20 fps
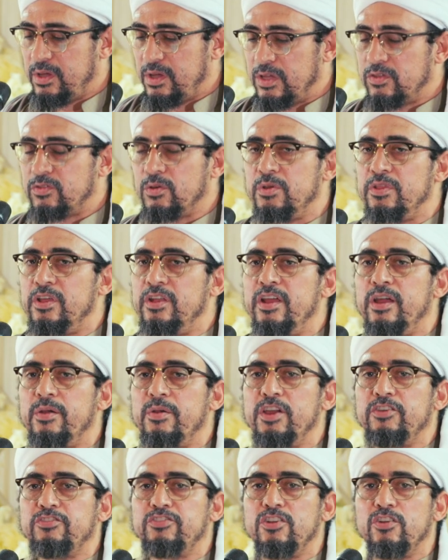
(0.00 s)
So in the
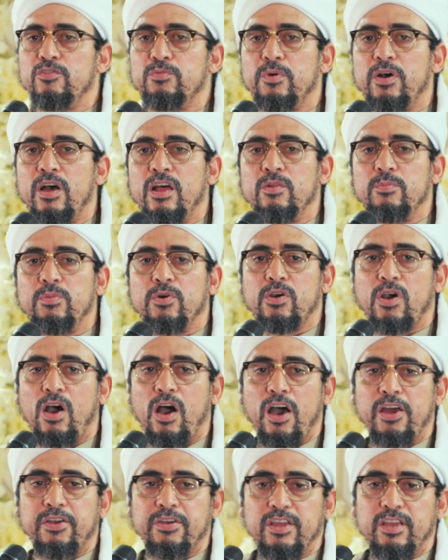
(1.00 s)
narration of
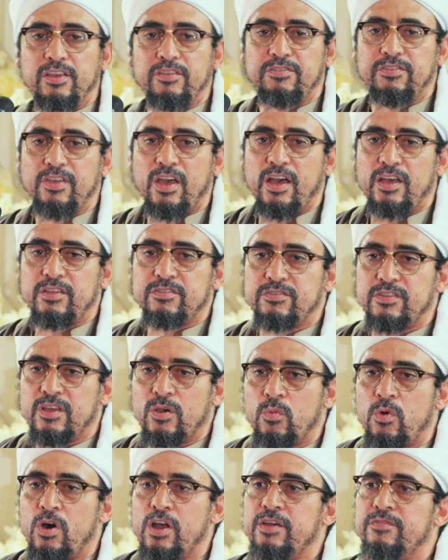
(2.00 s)
al-Bukhari, he says
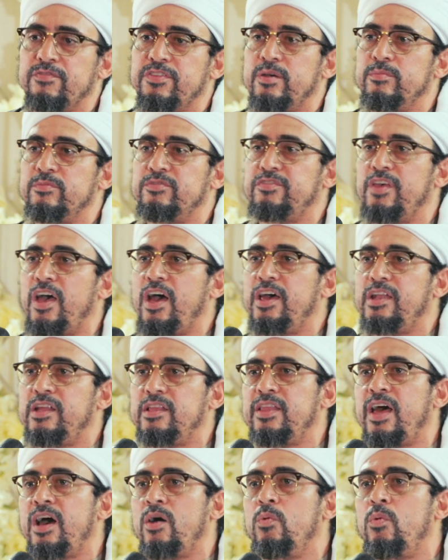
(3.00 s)
that one of them said,
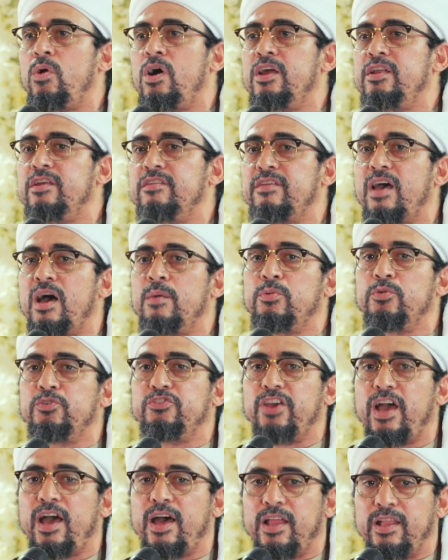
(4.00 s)
and that one is Abu
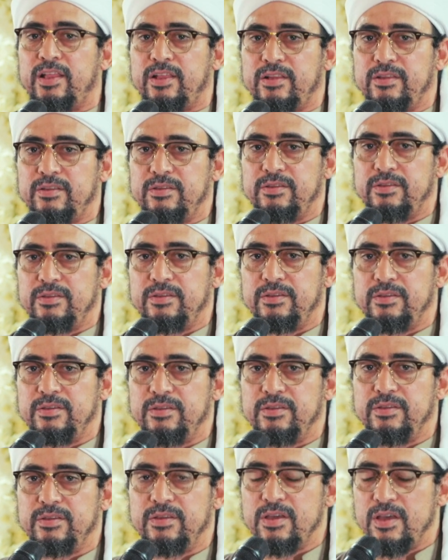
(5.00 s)
Jahl,
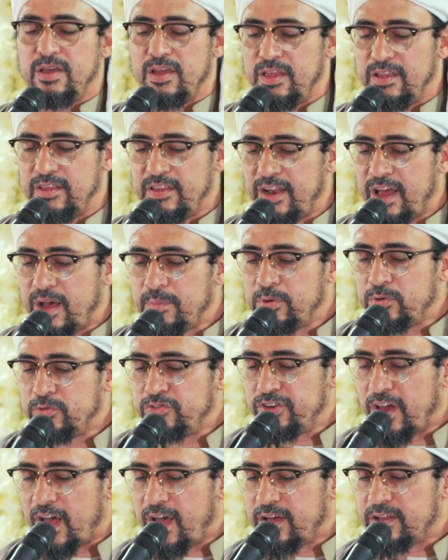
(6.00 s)
that Abu
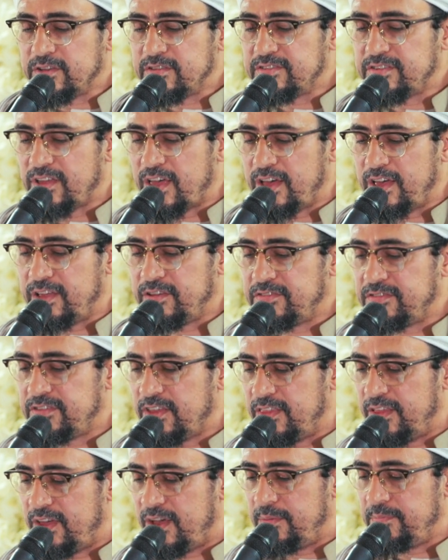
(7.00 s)
Jahl says
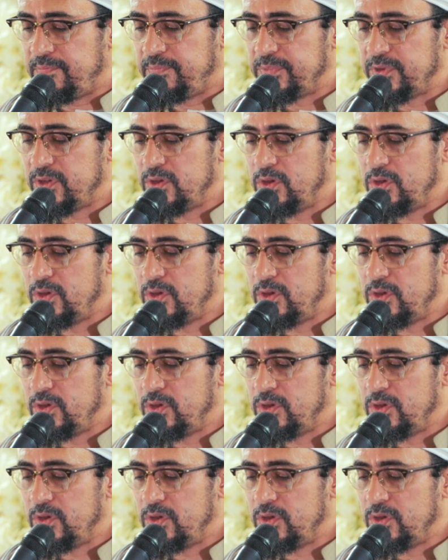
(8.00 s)
to them,